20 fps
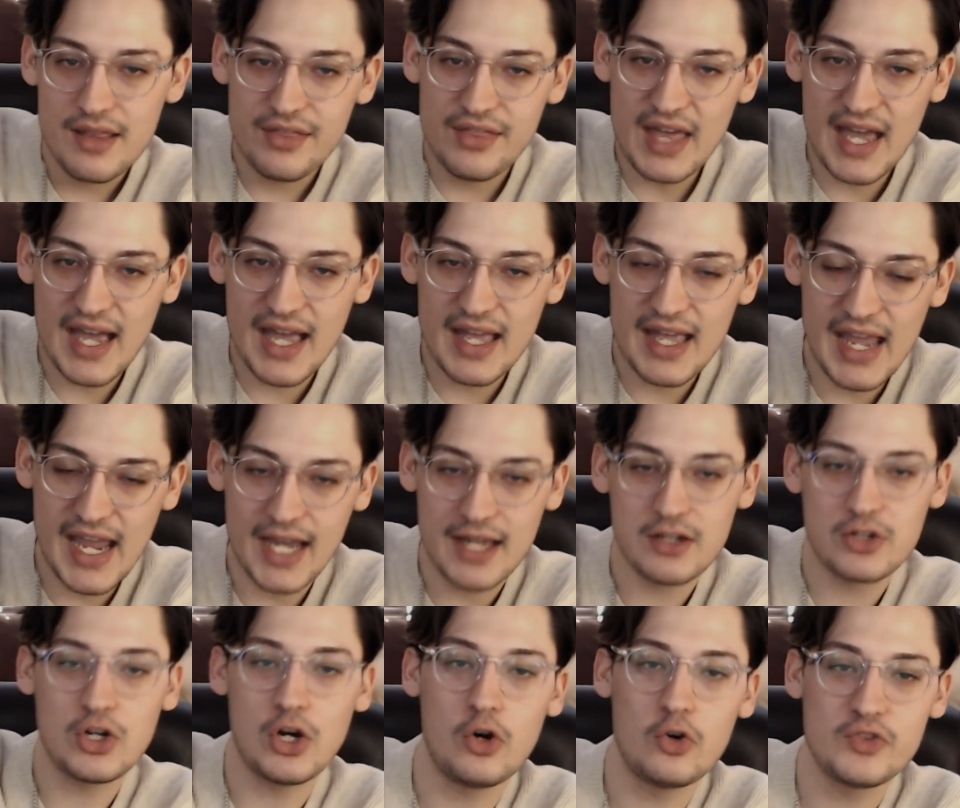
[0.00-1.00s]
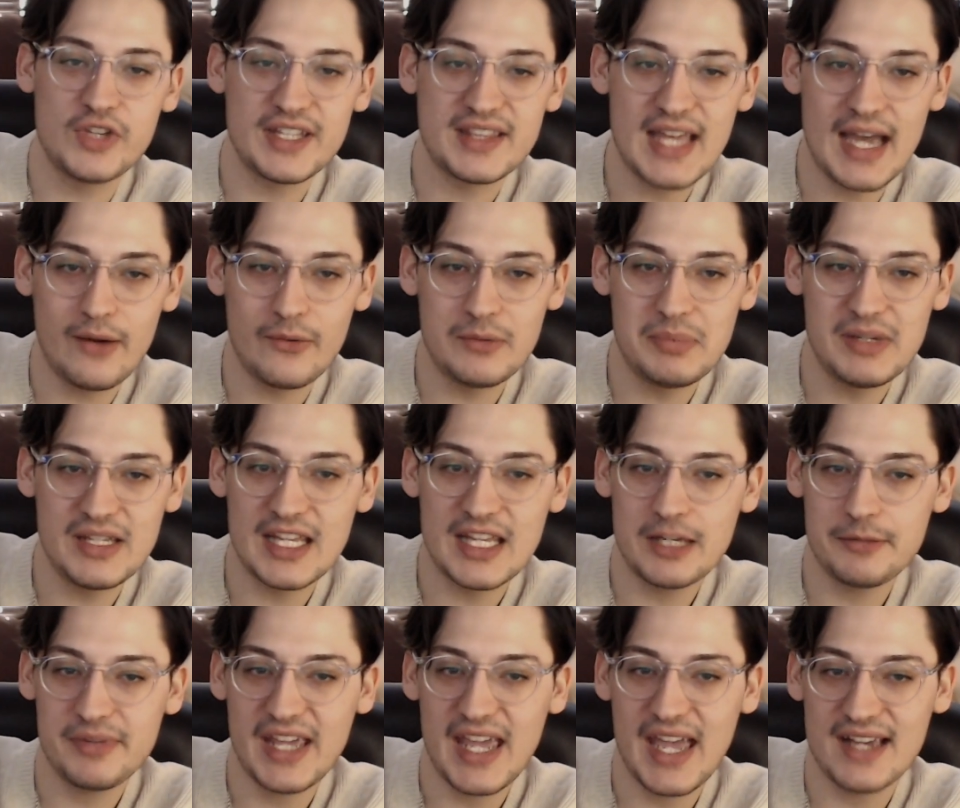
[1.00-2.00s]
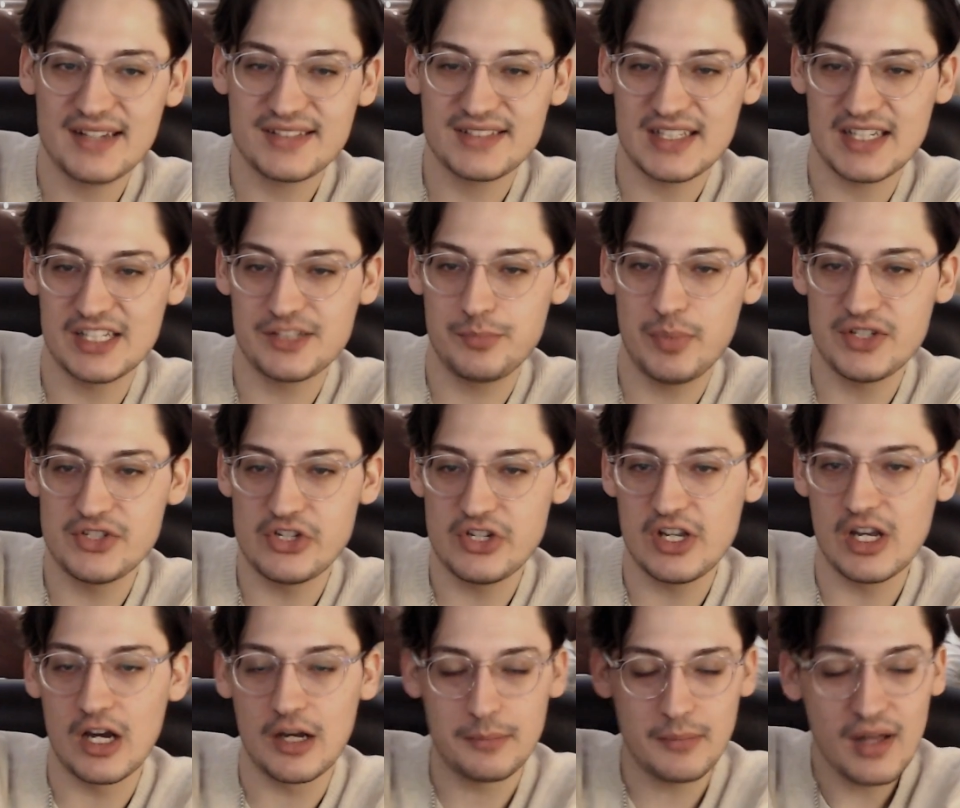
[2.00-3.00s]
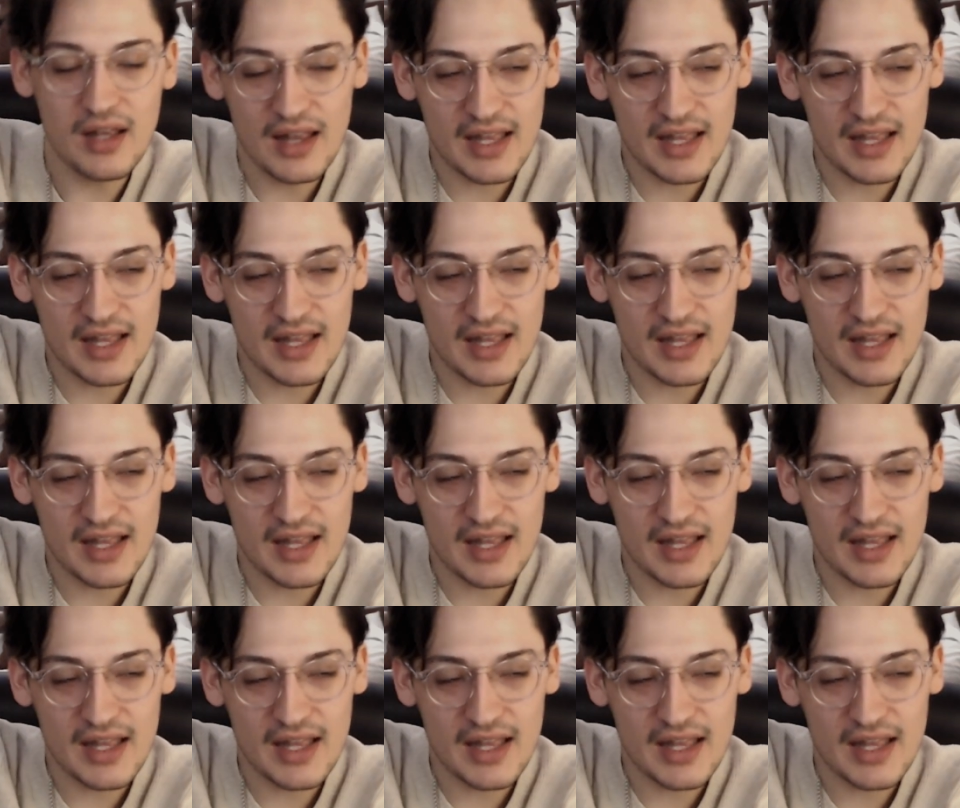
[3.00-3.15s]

that at Gon that that would be him casting his bungee gum.